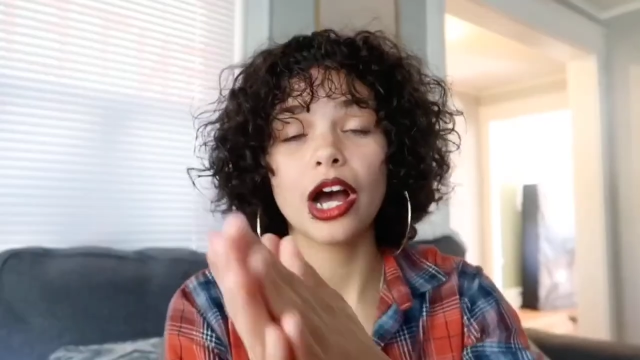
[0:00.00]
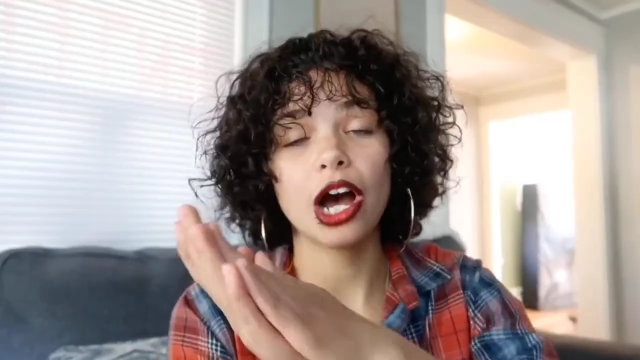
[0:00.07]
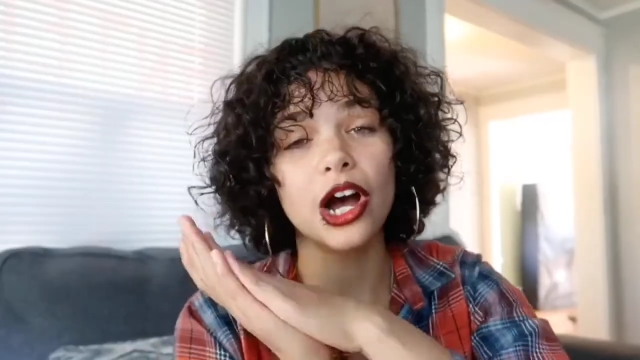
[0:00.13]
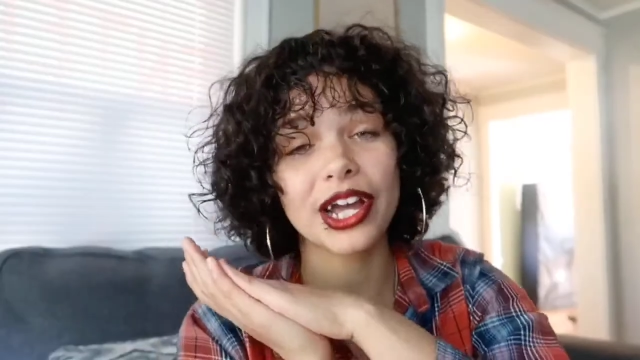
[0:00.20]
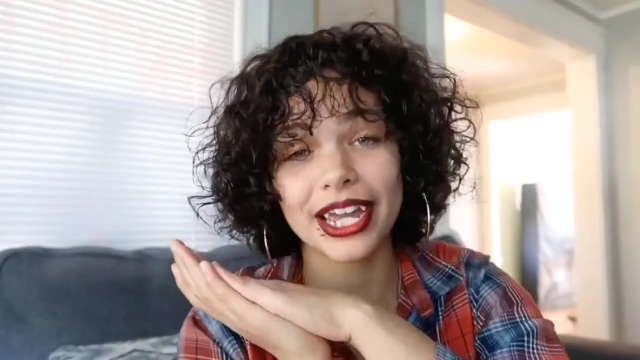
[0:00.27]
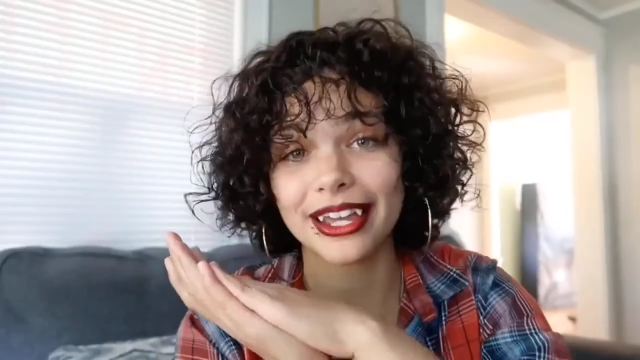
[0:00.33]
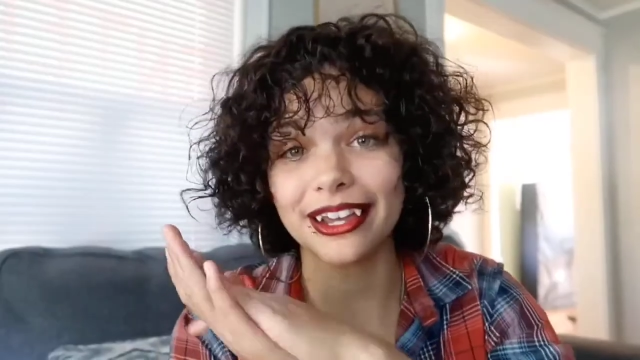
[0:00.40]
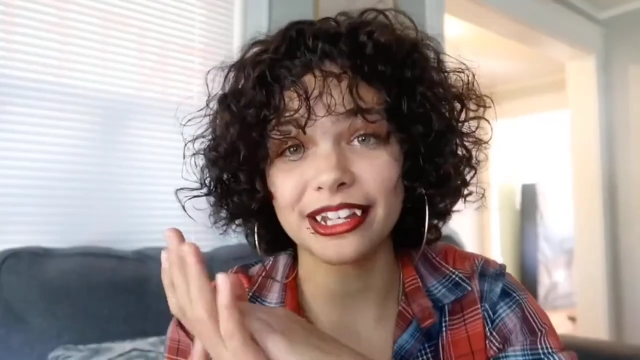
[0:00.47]

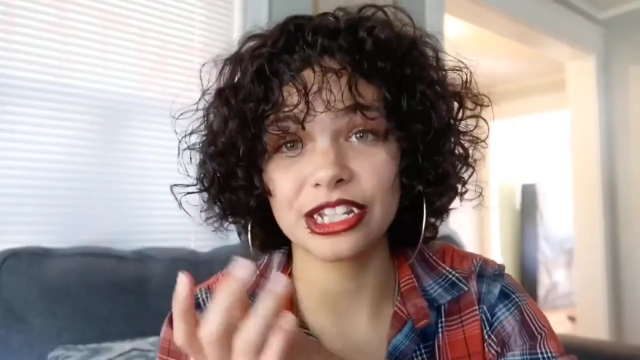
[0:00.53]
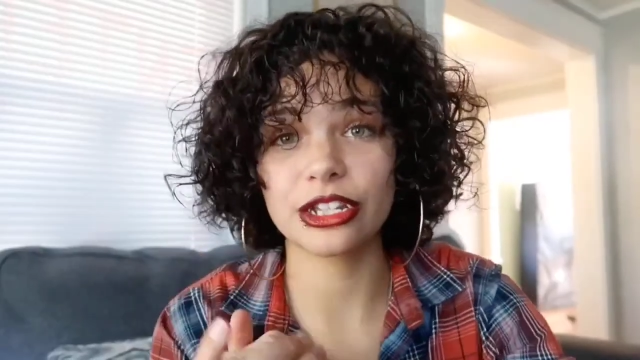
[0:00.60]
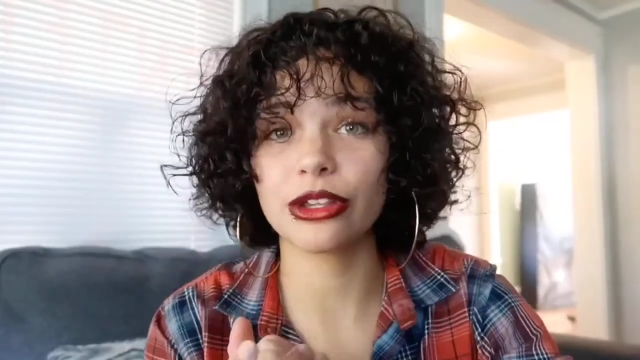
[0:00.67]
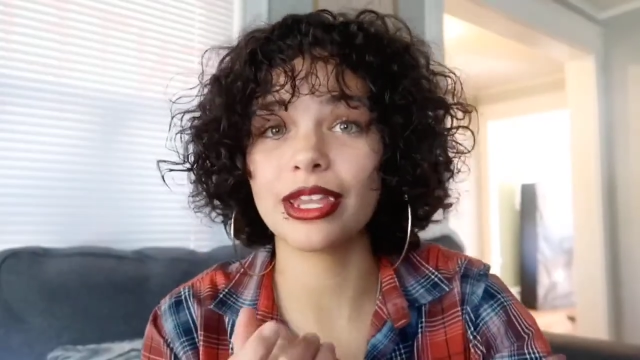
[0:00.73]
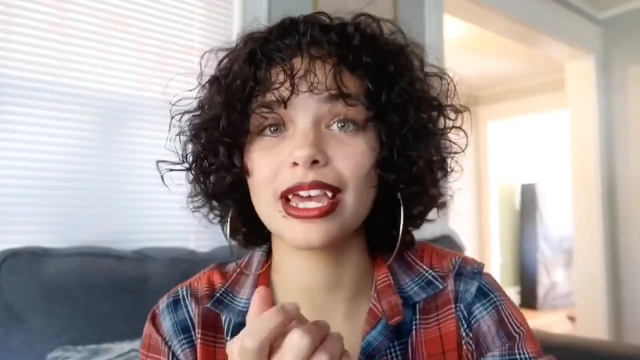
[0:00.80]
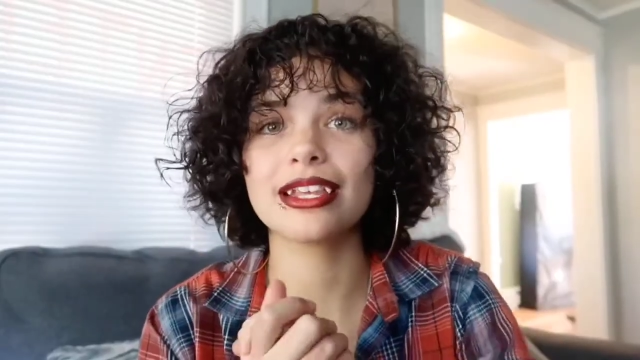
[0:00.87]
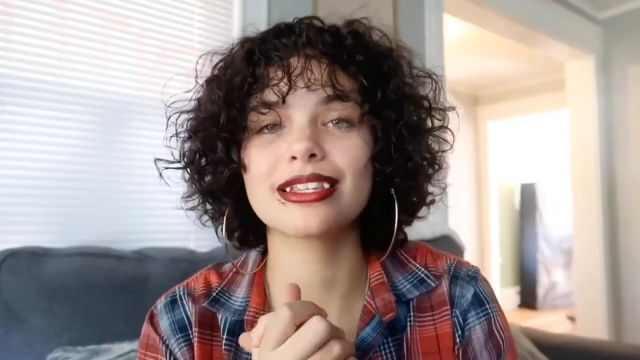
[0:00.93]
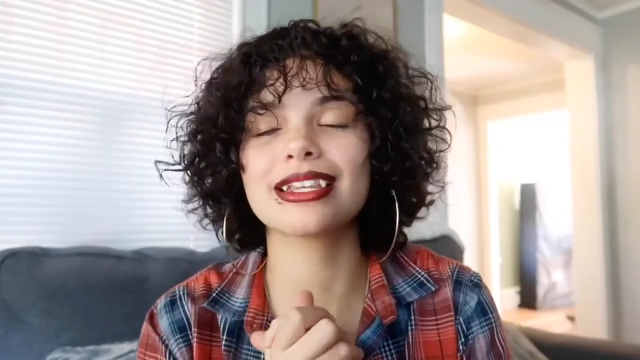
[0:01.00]
Okay guys, so
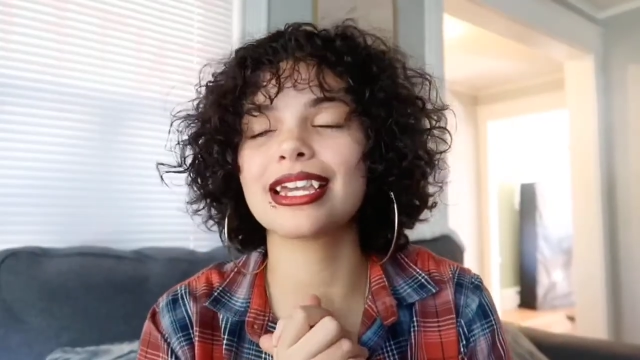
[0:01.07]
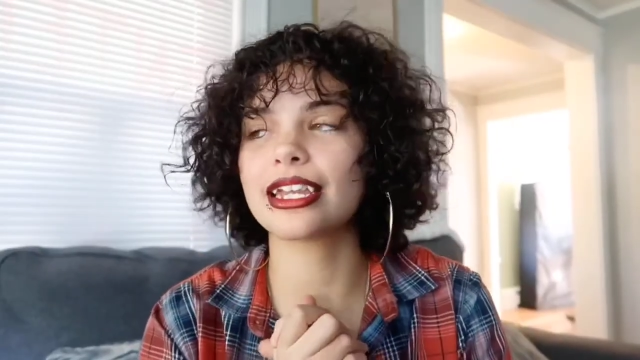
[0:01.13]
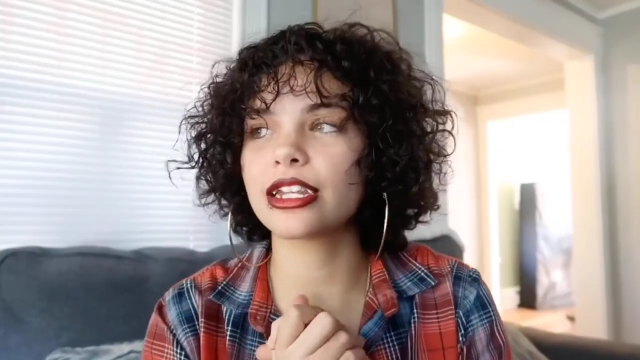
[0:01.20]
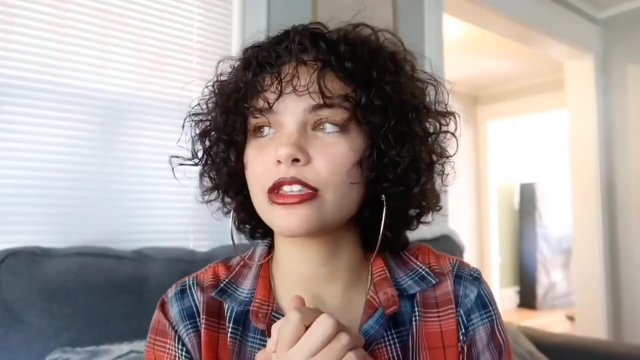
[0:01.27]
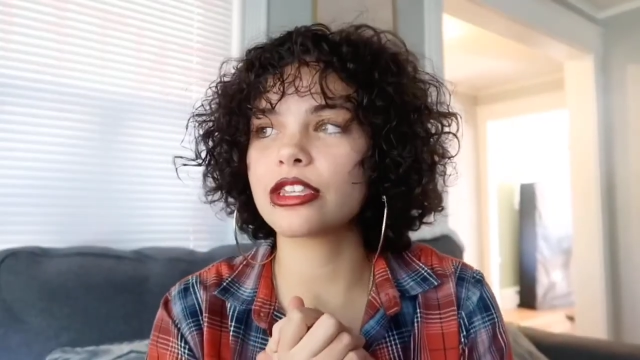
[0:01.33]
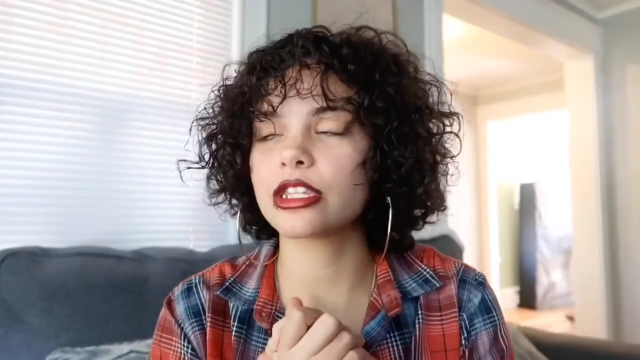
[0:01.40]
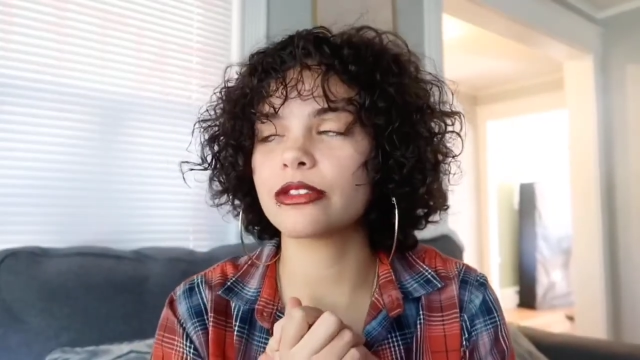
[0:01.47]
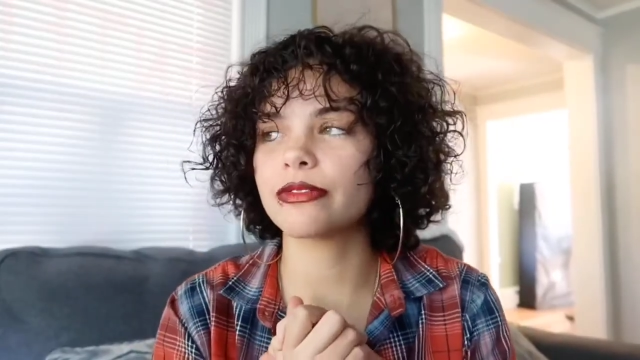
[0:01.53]
that's the end
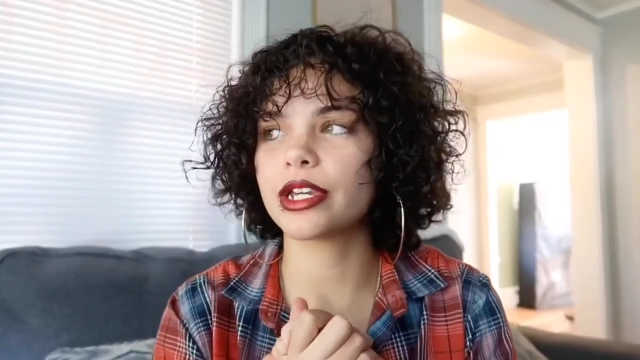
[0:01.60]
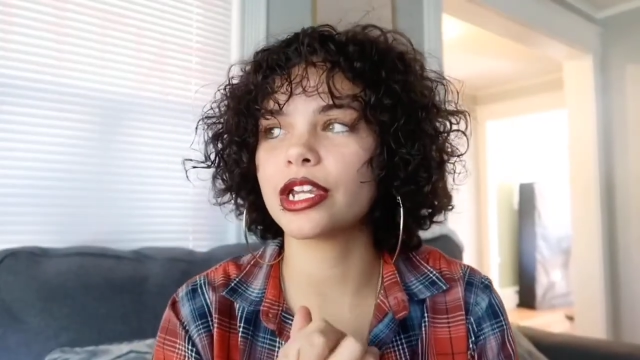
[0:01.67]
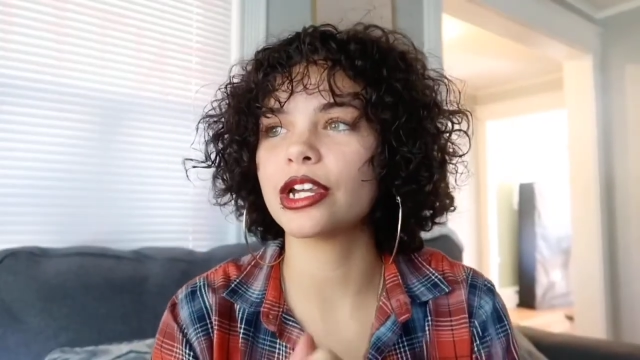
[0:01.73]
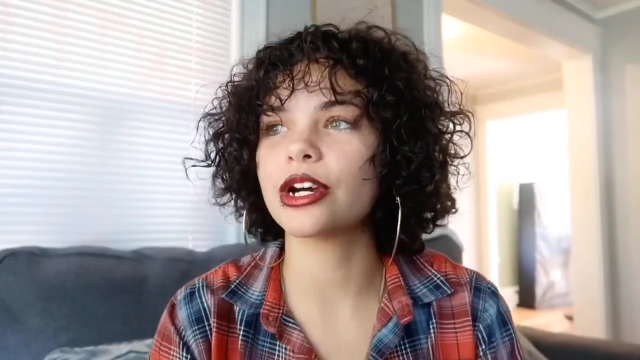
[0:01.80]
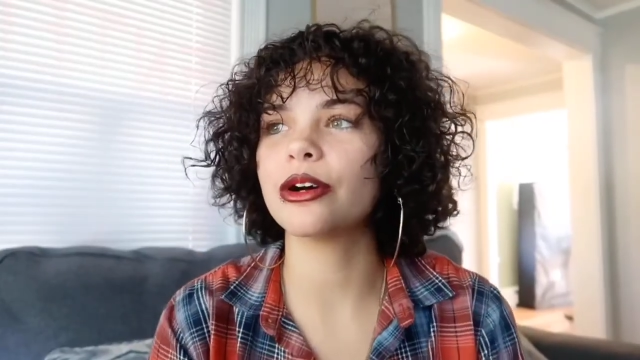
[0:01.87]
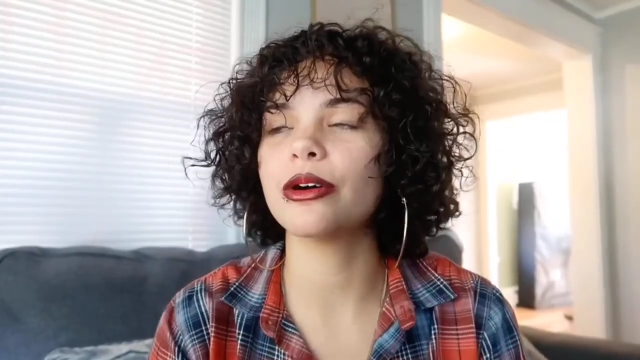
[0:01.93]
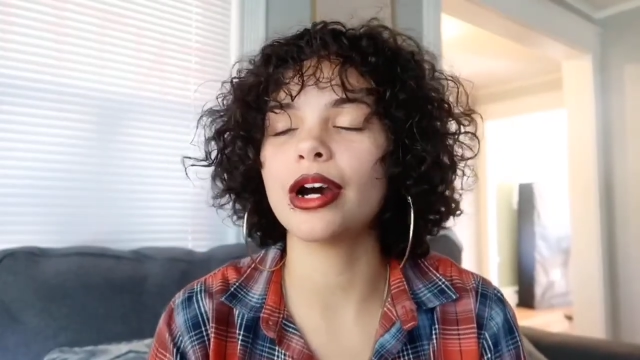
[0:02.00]
of this video.